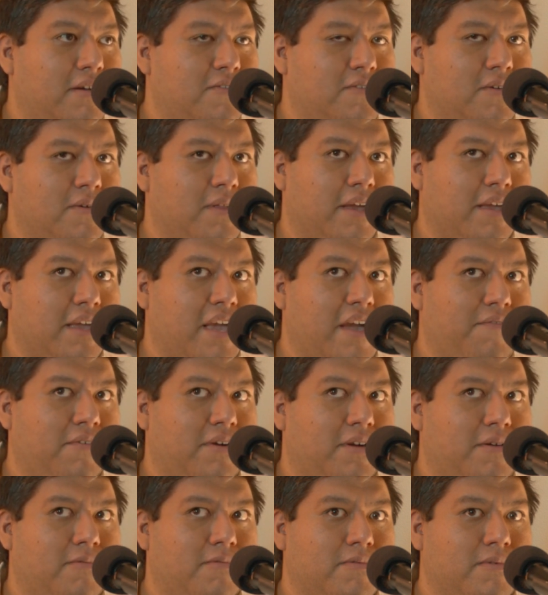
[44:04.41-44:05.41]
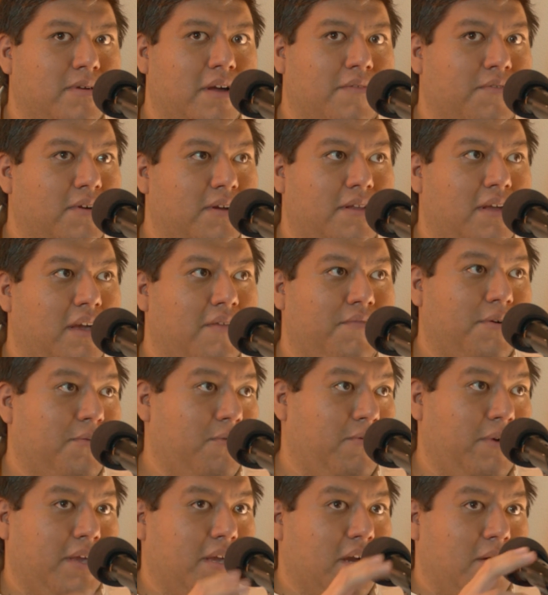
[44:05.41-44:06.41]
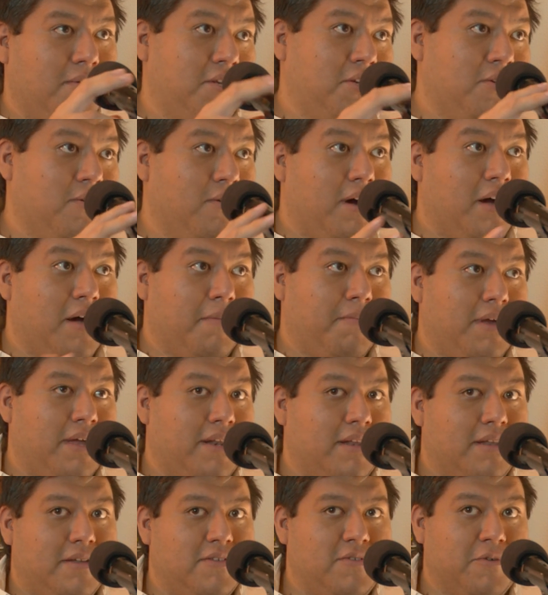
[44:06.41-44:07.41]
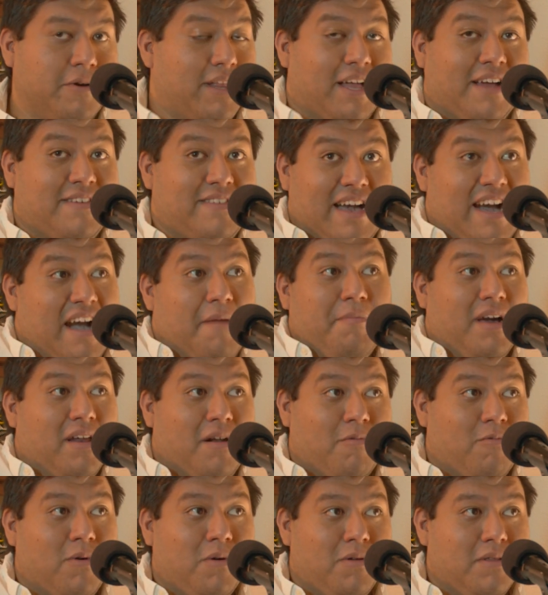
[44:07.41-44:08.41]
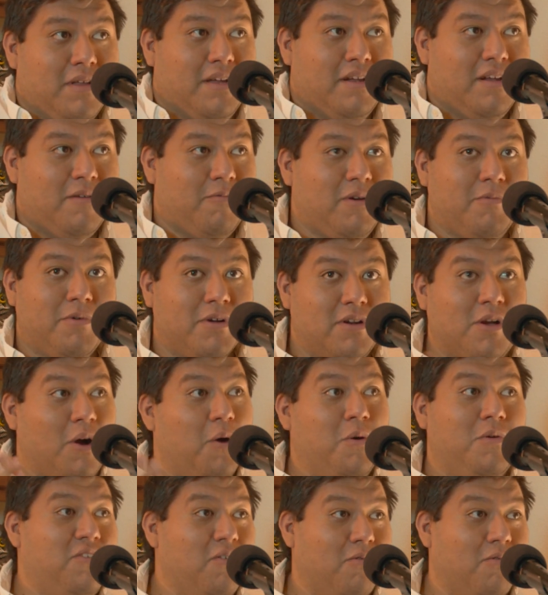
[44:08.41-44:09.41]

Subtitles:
So like every week I would show up and to a class that I'm not enrolled in, and we would go